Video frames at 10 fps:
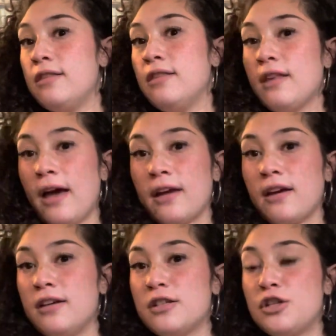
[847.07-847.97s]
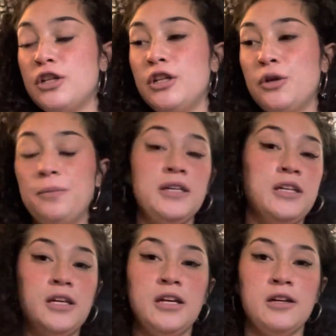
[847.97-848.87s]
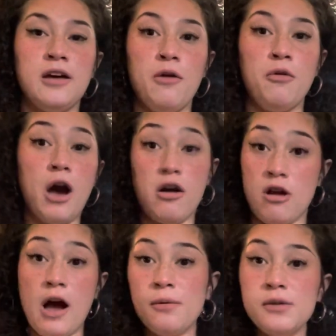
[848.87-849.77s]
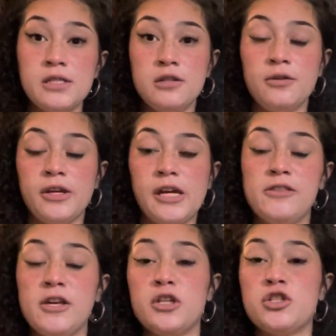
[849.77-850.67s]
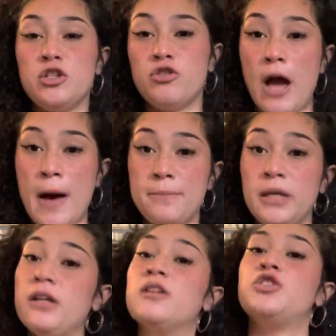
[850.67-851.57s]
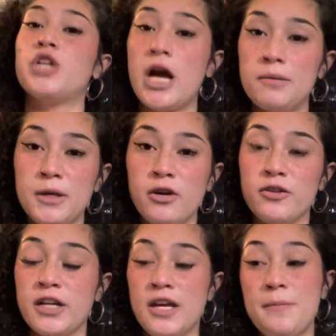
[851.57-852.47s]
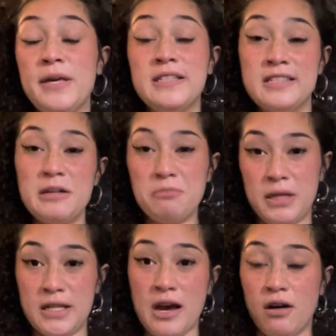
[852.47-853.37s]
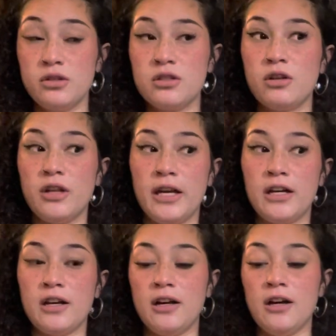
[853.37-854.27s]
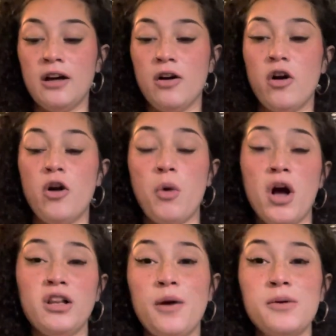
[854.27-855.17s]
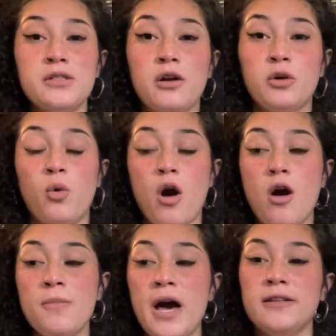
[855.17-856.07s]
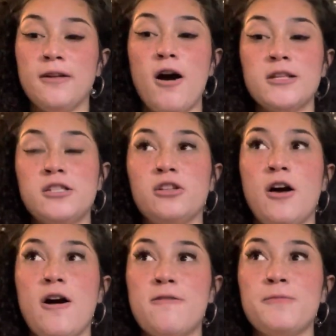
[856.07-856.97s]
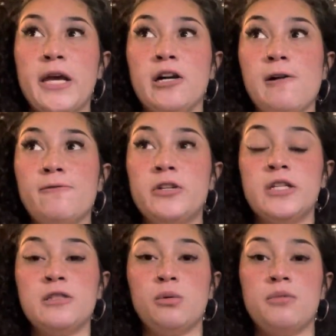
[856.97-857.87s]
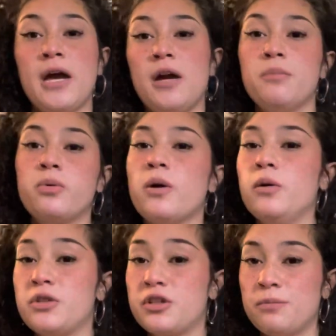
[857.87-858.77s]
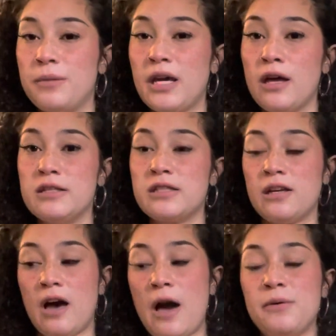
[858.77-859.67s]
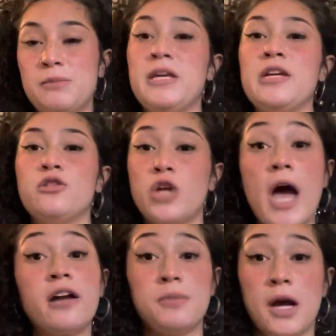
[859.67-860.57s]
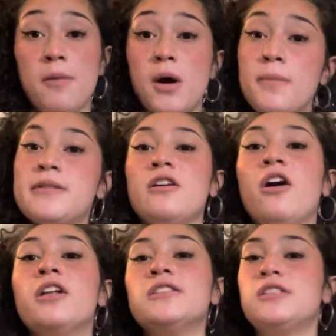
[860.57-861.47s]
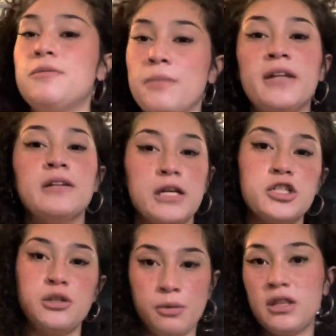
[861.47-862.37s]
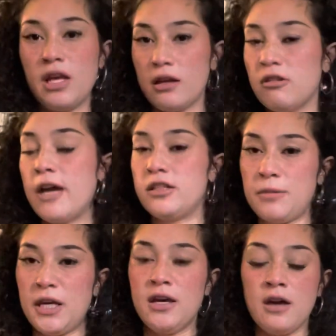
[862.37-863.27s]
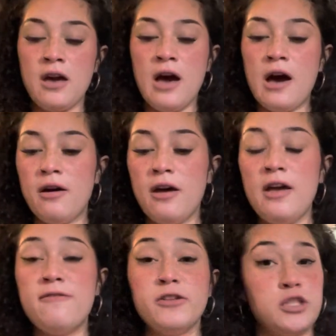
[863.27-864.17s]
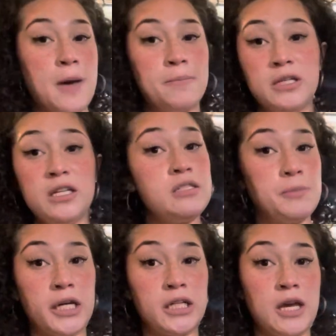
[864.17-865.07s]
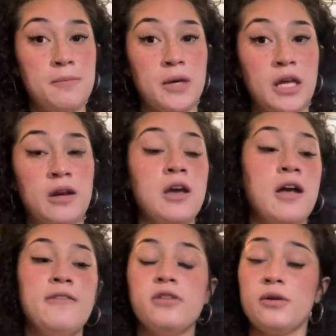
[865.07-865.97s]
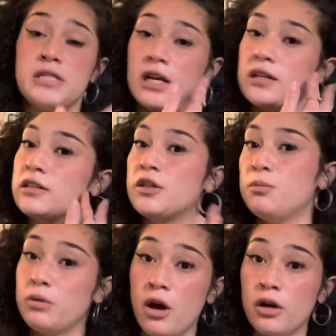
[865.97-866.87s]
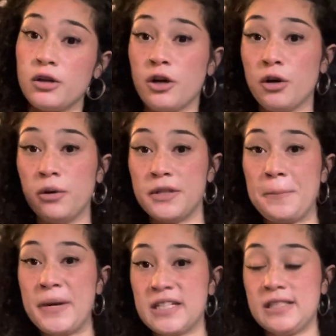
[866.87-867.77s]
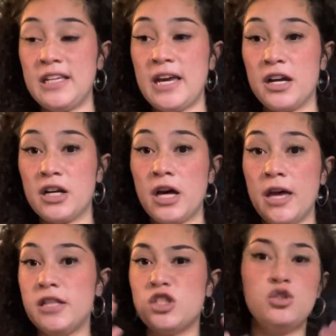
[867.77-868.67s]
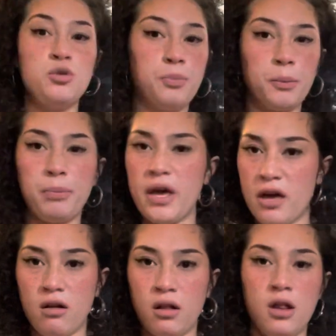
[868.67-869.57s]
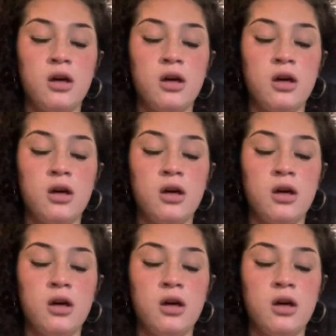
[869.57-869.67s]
like she knew me, or I wasn't doing anything, she'd grab me, drag me over to him, and sit me down. So like while I was on Guam, I lost a lot of my confidence with my approach because I was being dragged by a mama-sans to men that she would think liked me. If a Japanese man came in and there was like a little blonde girl with a pixie haircut, super pale,